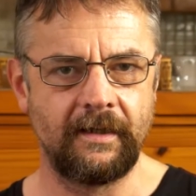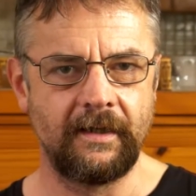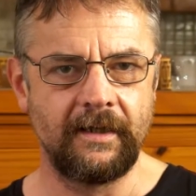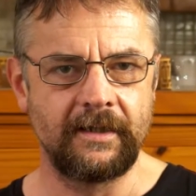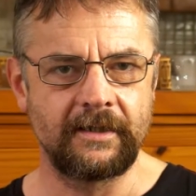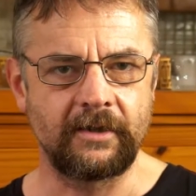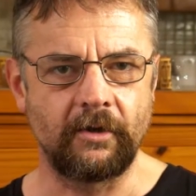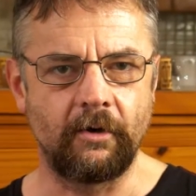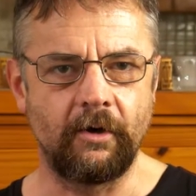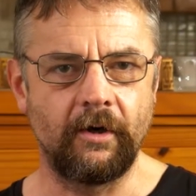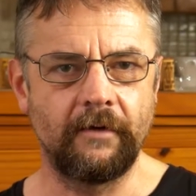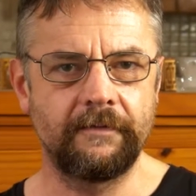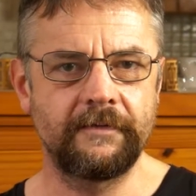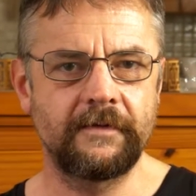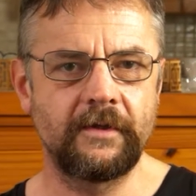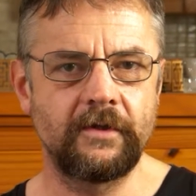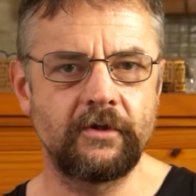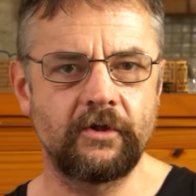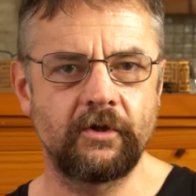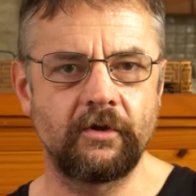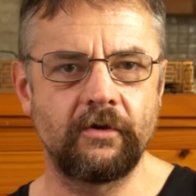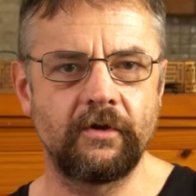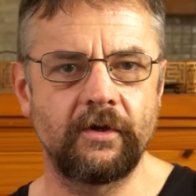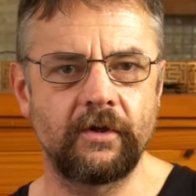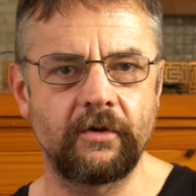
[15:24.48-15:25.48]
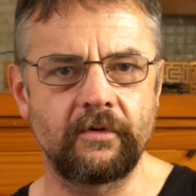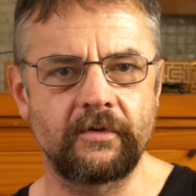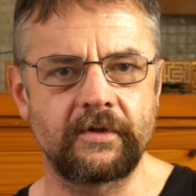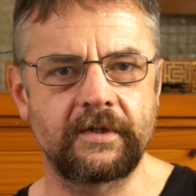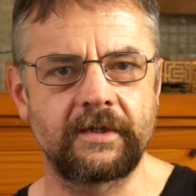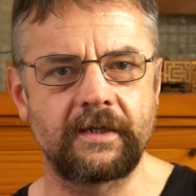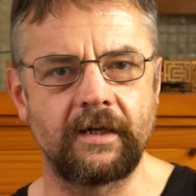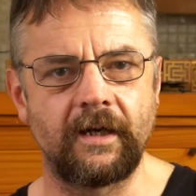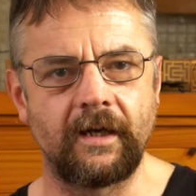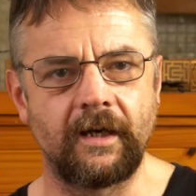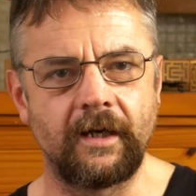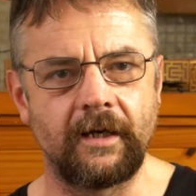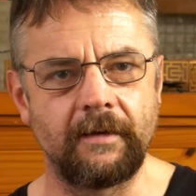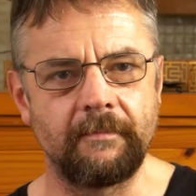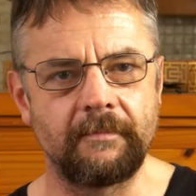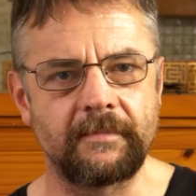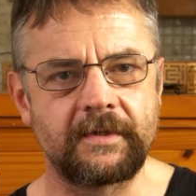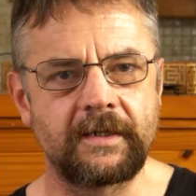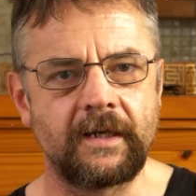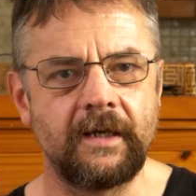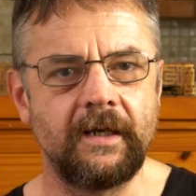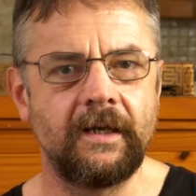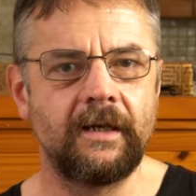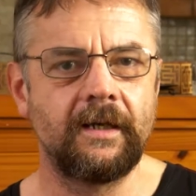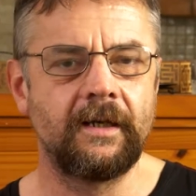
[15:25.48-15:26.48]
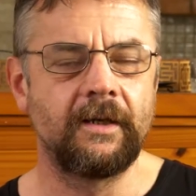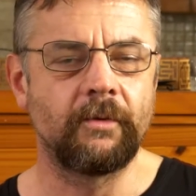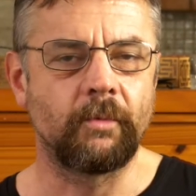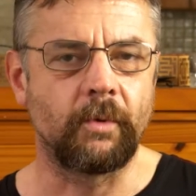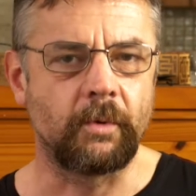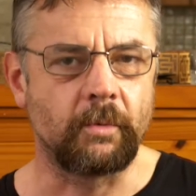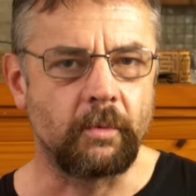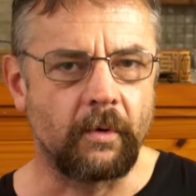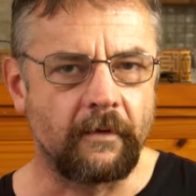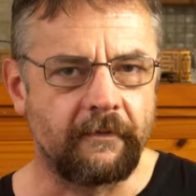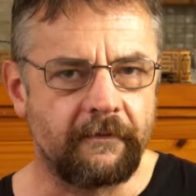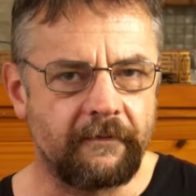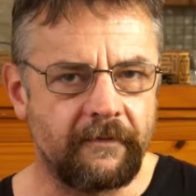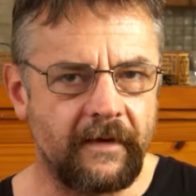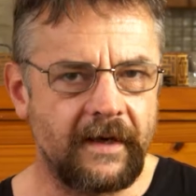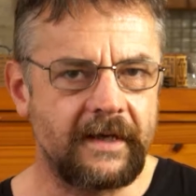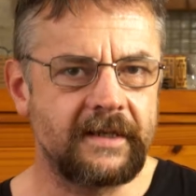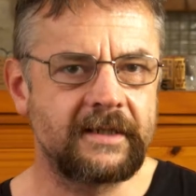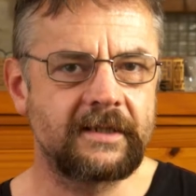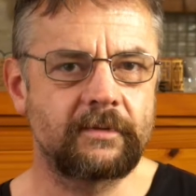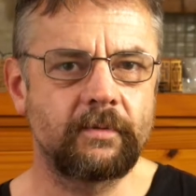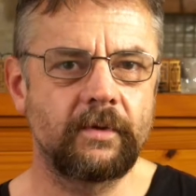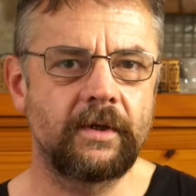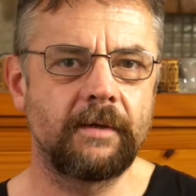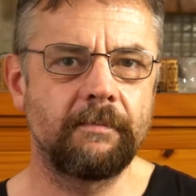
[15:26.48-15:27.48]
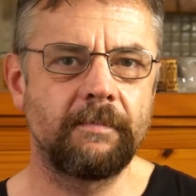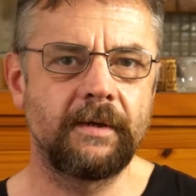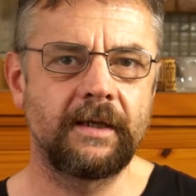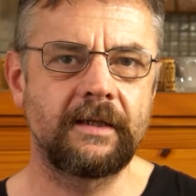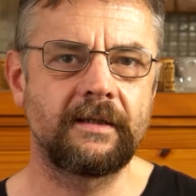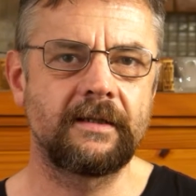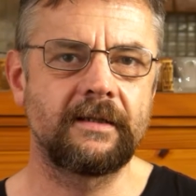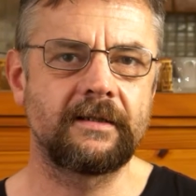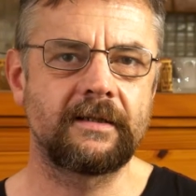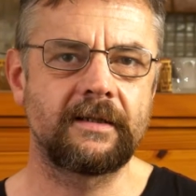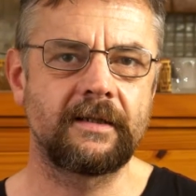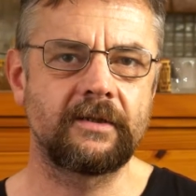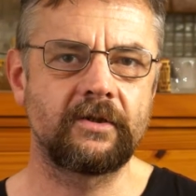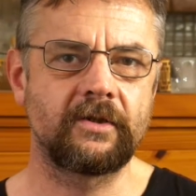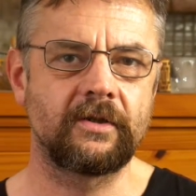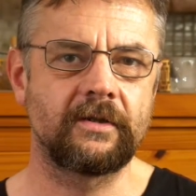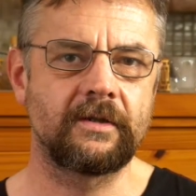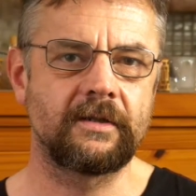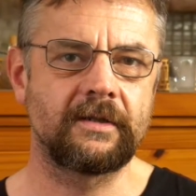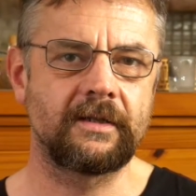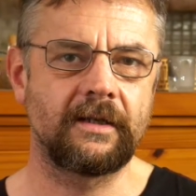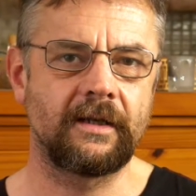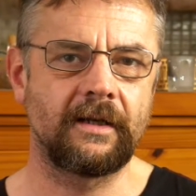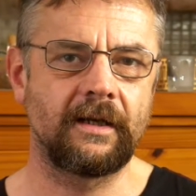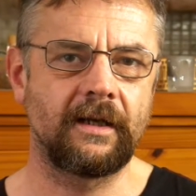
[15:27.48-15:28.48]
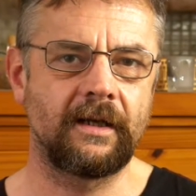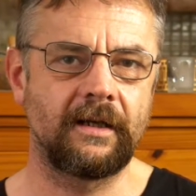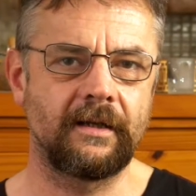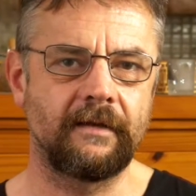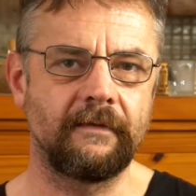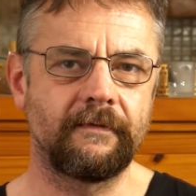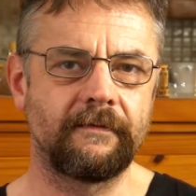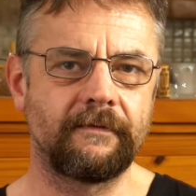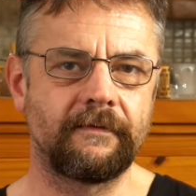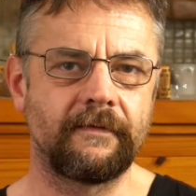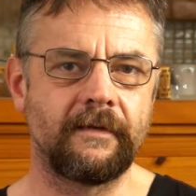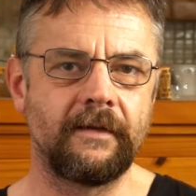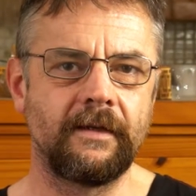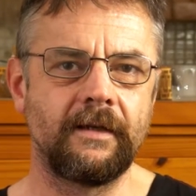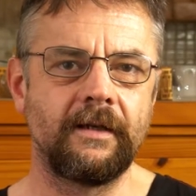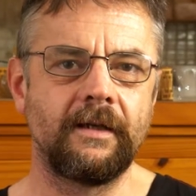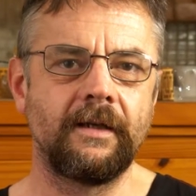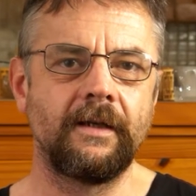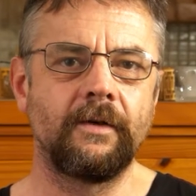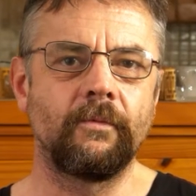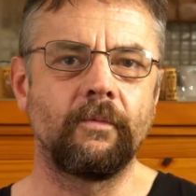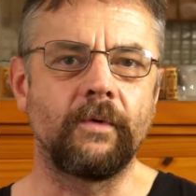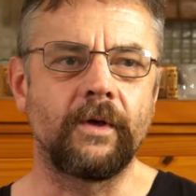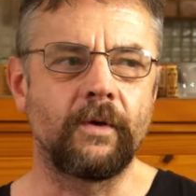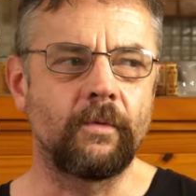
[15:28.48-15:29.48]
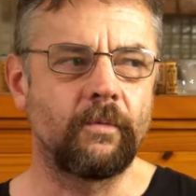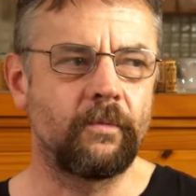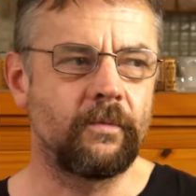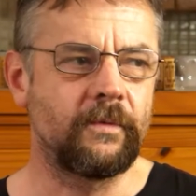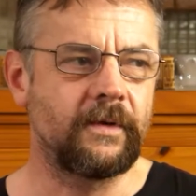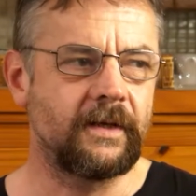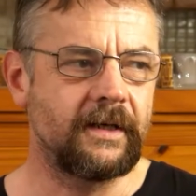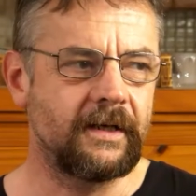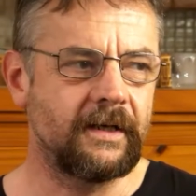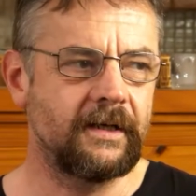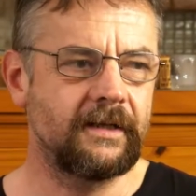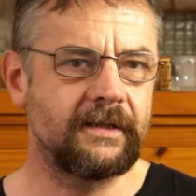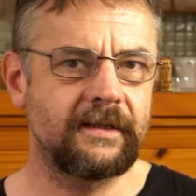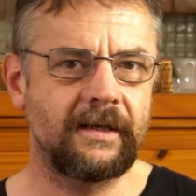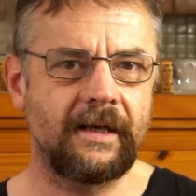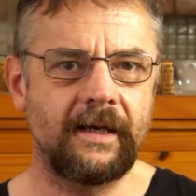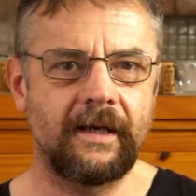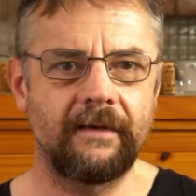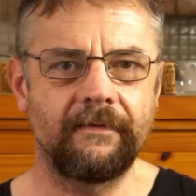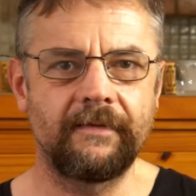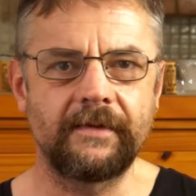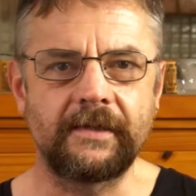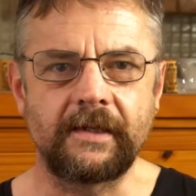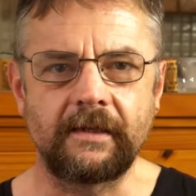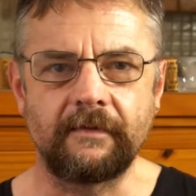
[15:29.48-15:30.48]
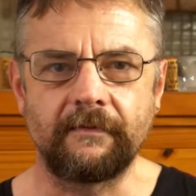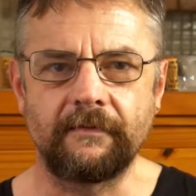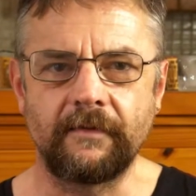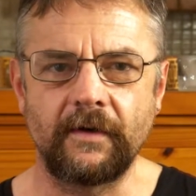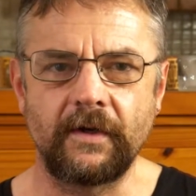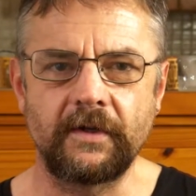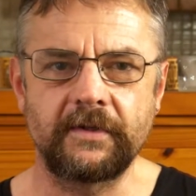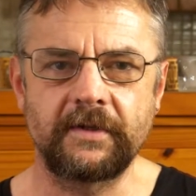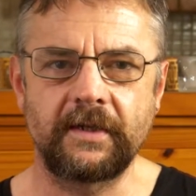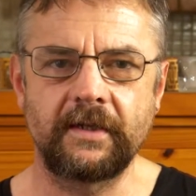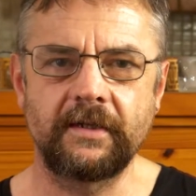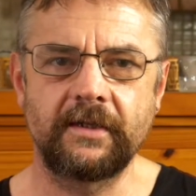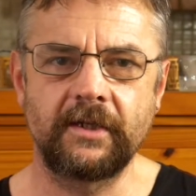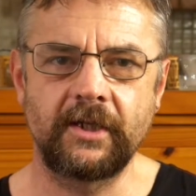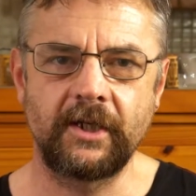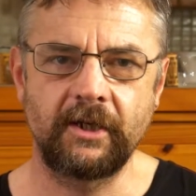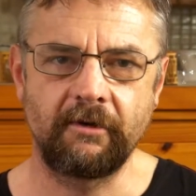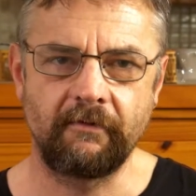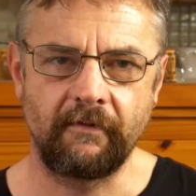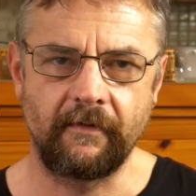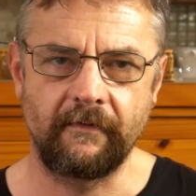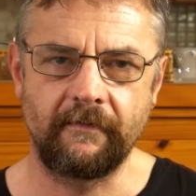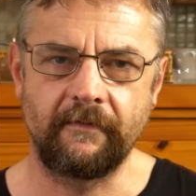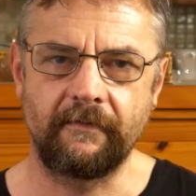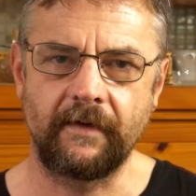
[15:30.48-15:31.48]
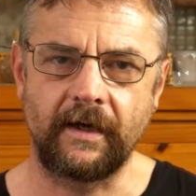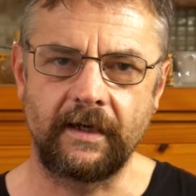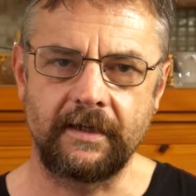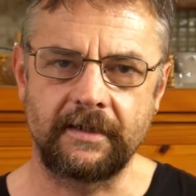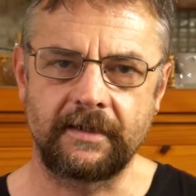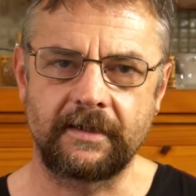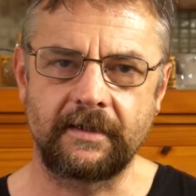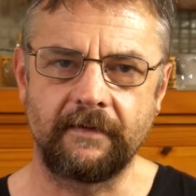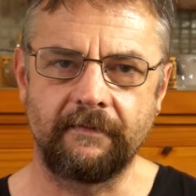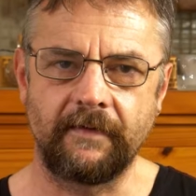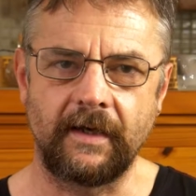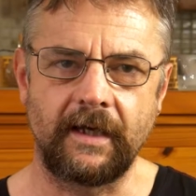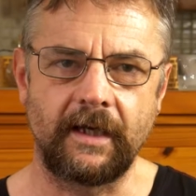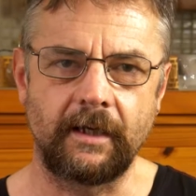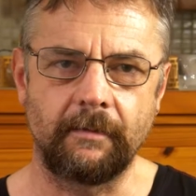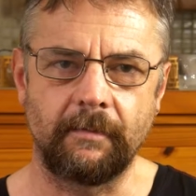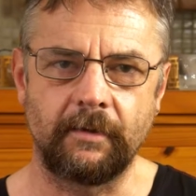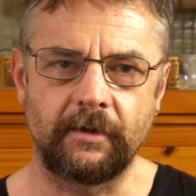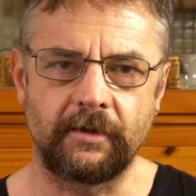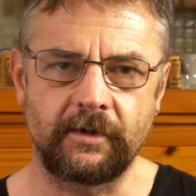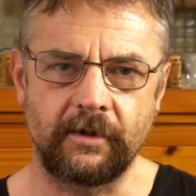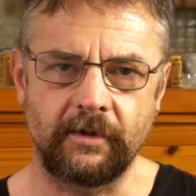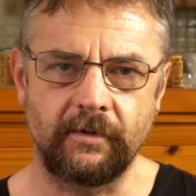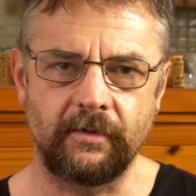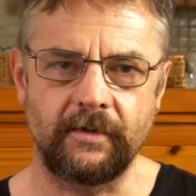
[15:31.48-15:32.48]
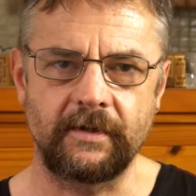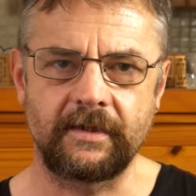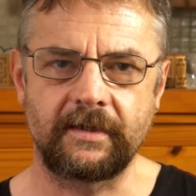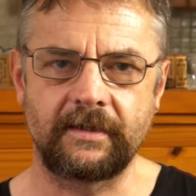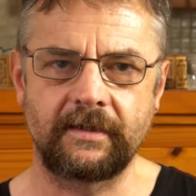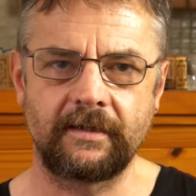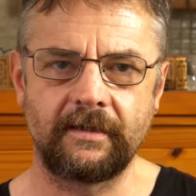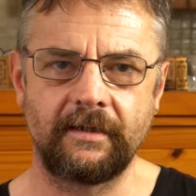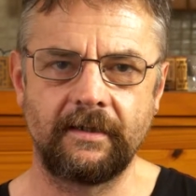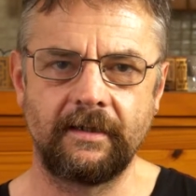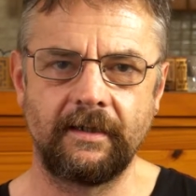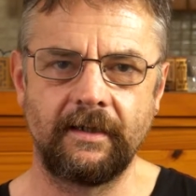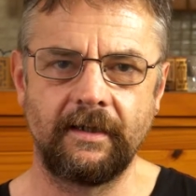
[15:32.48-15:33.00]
So often during those times when we're faced with the big decisions in life, we need to have a diversity of advice available to us,